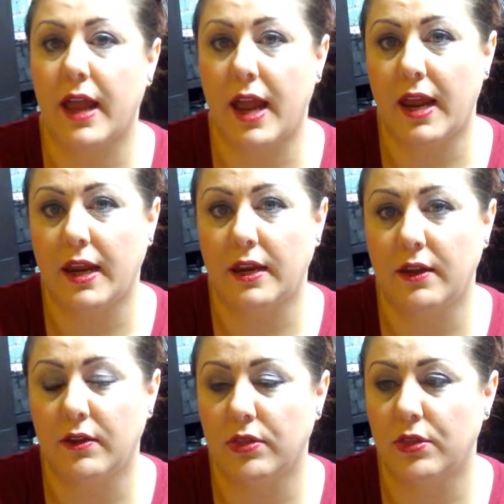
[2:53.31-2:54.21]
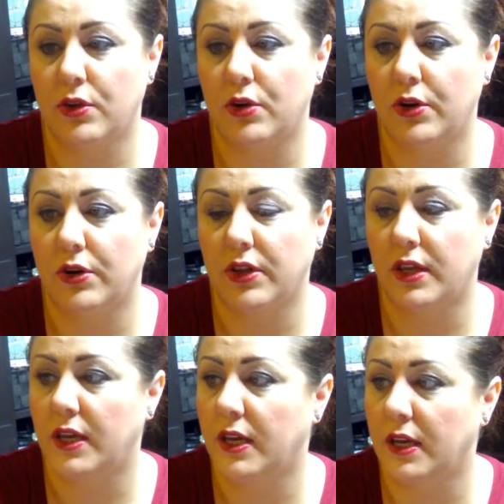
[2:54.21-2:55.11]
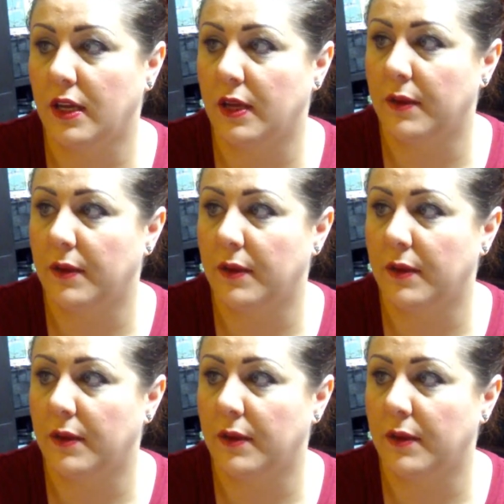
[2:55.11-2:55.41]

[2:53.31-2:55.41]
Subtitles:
813,